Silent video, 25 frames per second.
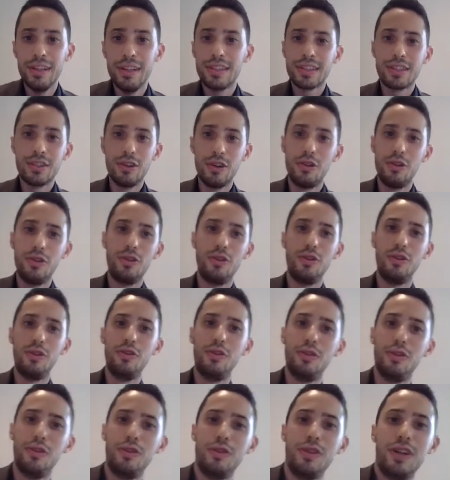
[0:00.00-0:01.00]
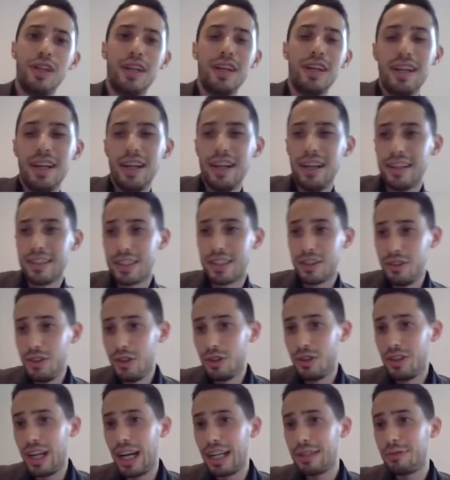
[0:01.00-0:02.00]
So
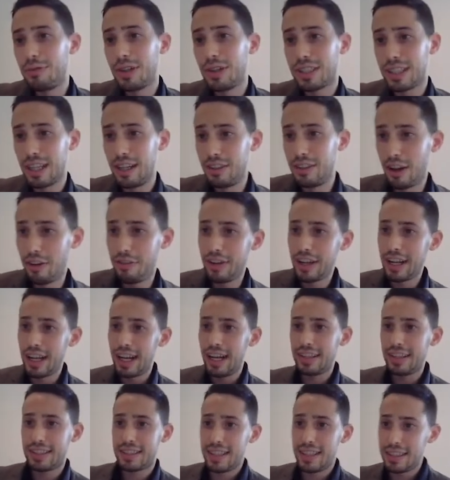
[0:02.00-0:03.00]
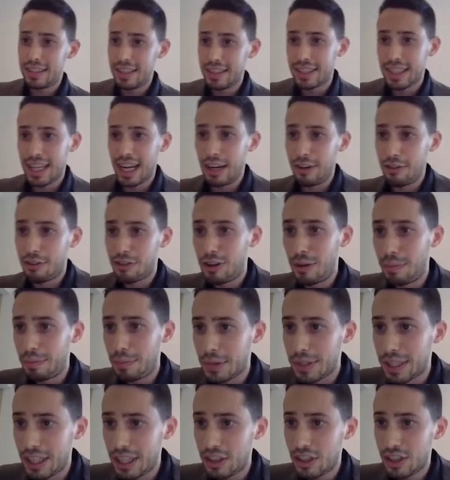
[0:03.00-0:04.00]
neural networks are nothing else than this kind of
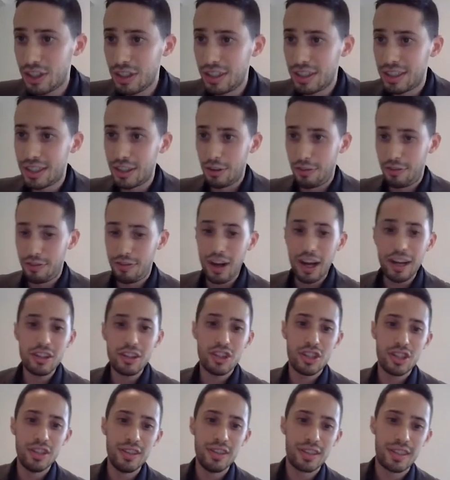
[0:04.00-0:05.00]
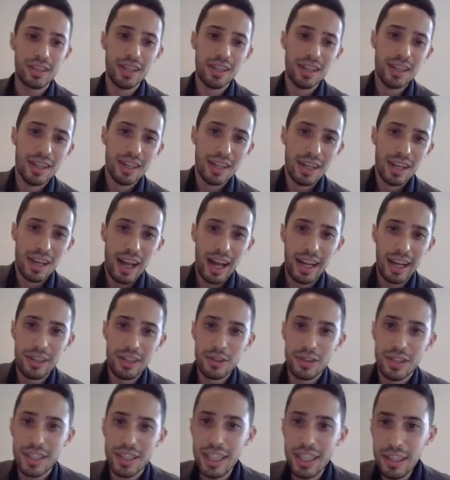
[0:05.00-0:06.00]
compositions of functions.
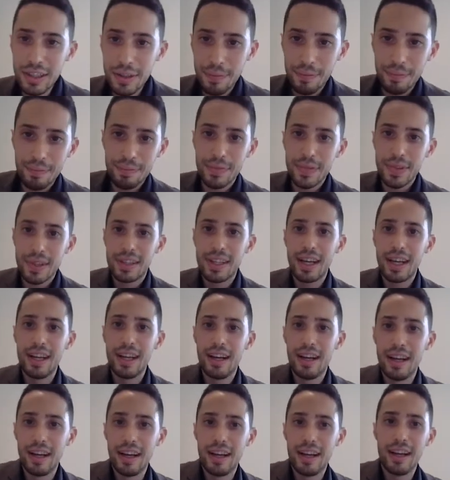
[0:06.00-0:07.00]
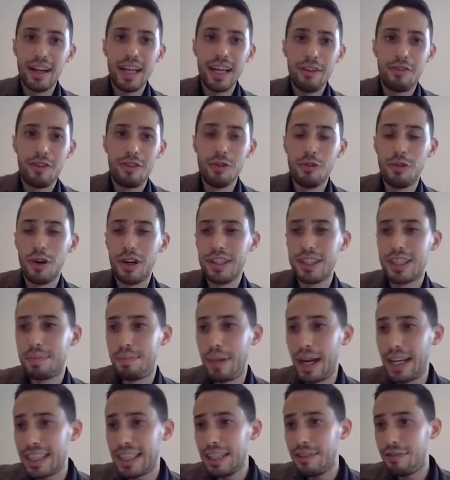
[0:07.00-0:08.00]
And you see, if you want to
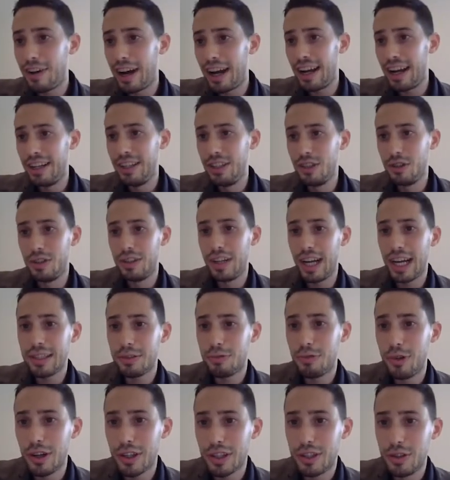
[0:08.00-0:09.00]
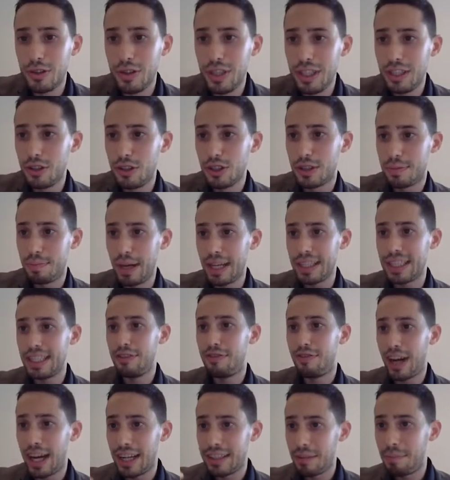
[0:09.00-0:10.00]
specify a neural network, you need to
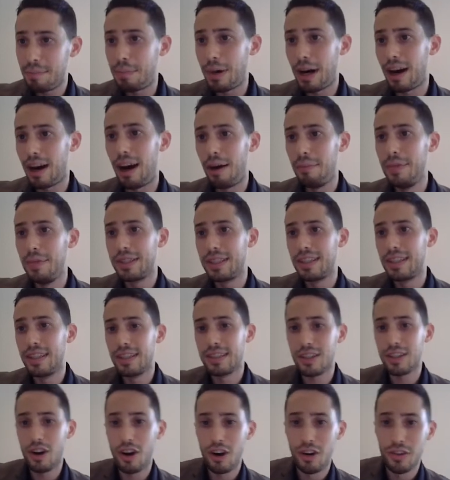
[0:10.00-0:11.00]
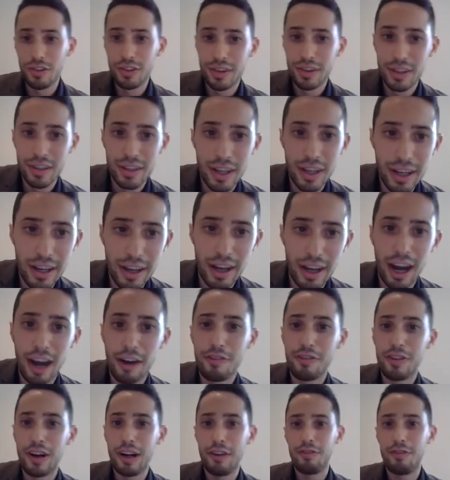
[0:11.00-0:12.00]
specify the parameters on the
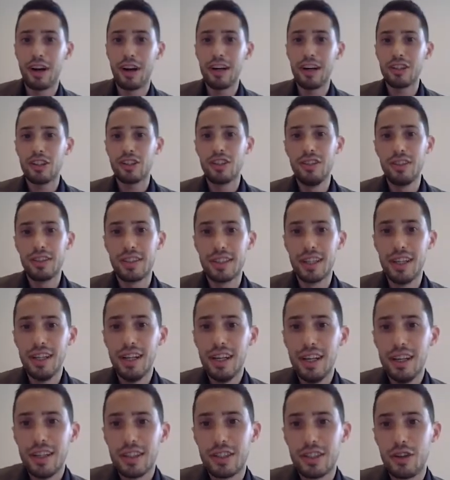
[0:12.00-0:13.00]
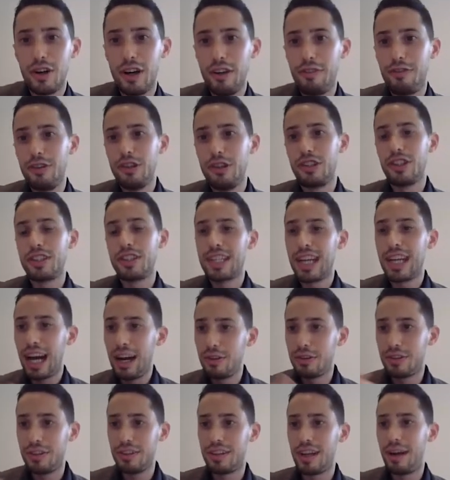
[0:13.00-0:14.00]
affine functions. So if you just
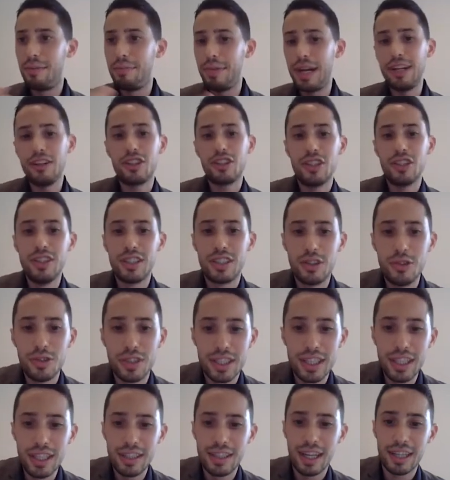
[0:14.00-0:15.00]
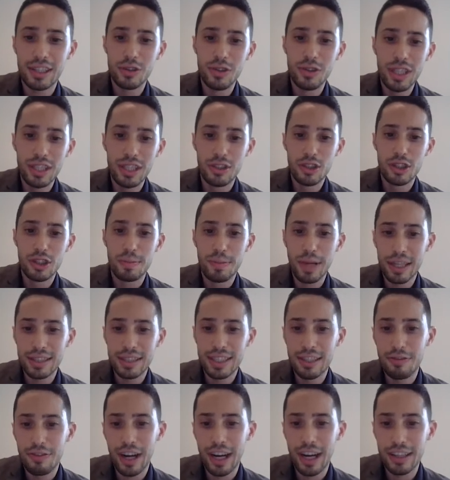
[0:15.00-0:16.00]
count the dimensions, you see that you need to
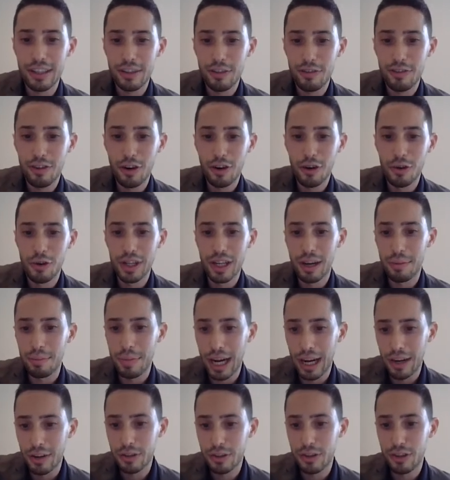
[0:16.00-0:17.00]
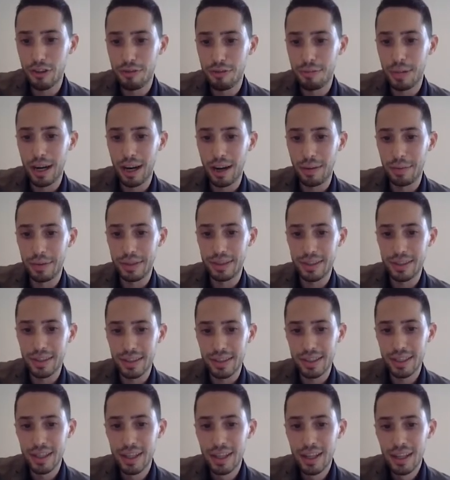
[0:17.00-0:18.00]
specify the following amount of
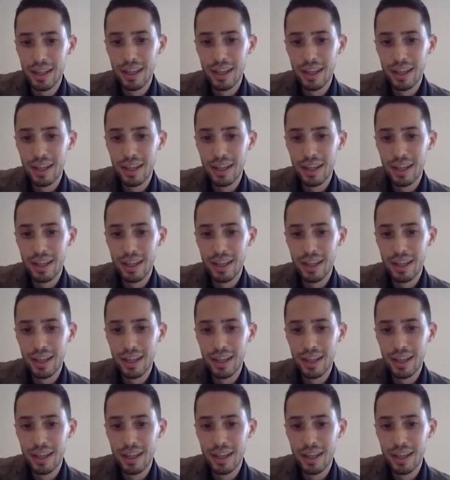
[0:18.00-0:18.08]
parameters.